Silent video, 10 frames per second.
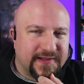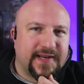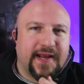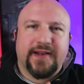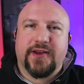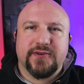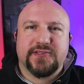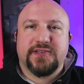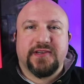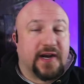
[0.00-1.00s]
the D tier
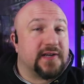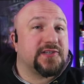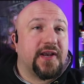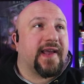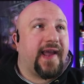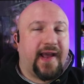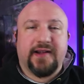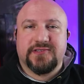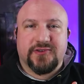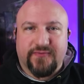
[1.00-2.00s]
is because she
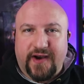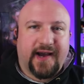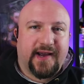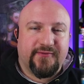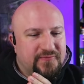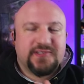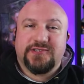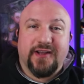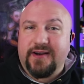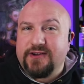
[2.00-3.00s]
can survive.
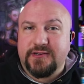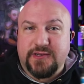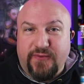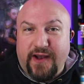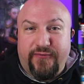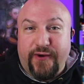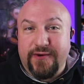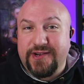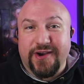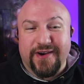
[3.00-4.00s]
She's not going to survive
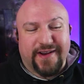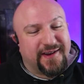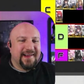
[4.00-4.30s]
very good.